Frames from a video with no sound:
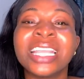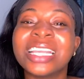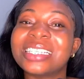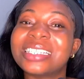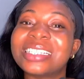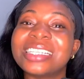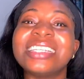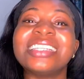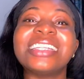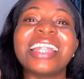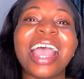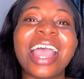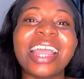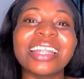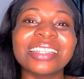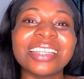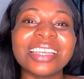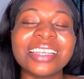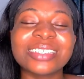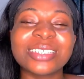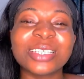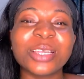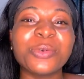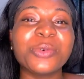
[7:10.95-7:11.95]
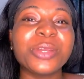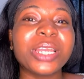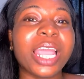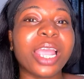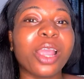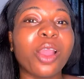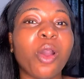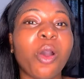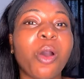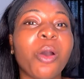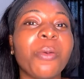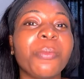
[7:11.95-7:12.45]
See, nowadays, and when I
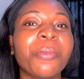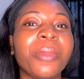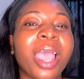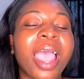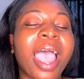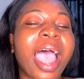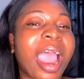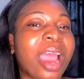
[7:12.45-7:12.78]
come